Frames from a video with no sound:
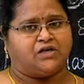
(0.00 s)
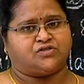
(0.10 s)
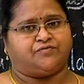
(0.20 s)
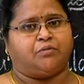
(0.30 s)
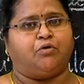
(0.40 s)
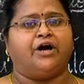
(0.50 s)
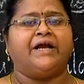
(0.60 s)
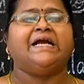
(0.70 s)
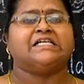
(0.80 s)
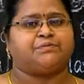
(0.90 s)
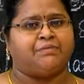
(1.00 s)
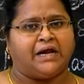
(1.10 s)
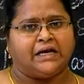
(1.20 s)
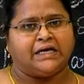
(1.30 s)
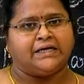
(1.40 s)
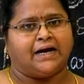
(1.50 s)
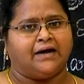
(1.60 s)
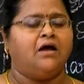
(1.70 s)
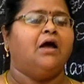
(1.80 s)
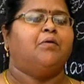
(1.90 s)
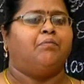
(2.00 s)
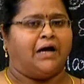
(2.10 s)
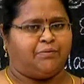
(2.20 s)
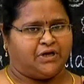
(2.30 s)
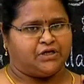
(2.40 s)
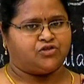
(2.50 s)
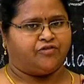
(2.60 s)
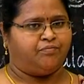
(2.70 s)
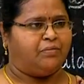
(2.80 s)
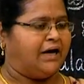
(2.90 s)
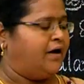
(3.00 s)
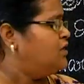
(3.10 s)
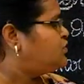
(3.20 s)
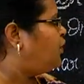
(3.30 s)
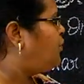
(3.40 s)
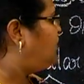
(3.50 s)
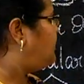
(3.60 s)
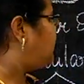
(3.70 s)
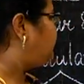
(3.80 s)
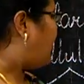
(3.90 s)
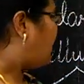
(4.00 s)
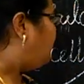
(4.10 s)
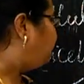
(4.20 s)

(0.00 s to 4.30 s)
balance of the body, it is mainly done by means of blood. So with this we are